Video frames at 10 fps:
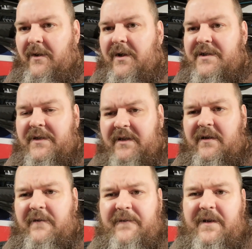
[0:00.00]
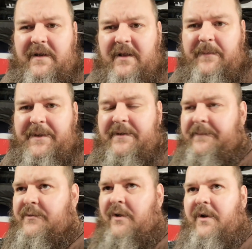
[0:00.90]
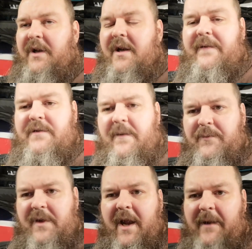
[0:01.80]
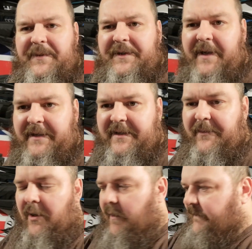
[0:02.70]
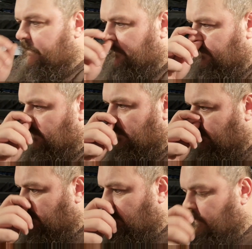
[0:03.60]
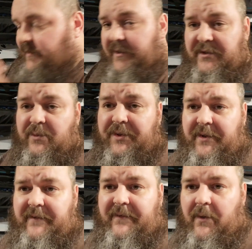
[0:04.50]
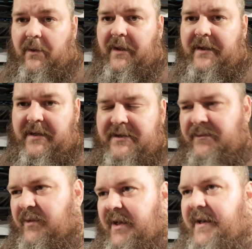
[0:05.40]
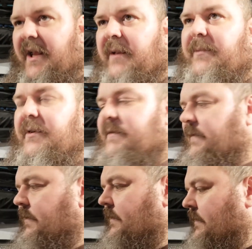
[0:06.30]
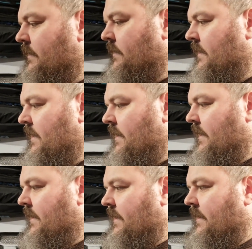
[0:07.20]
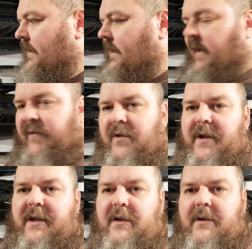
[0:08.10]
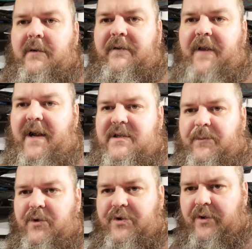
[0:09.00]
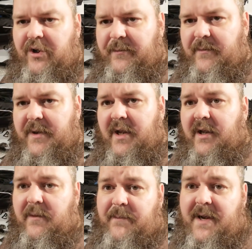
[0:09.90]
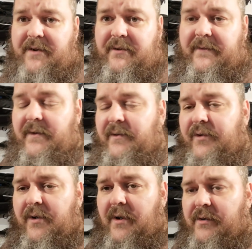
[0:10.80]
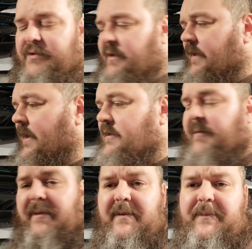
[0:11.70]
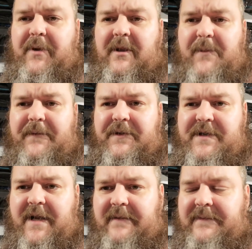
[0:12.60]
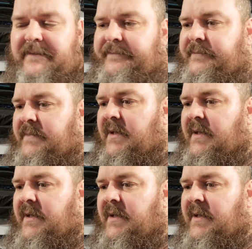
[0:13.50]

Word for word: they're going to stick to your feet a little bit, so you're going to have something help to take them off. So this is what they're for. That this is what that helper is for. If you're like a flexible sort of human being that can bend over and do all those sort of things, you probably have to pull them off yourself.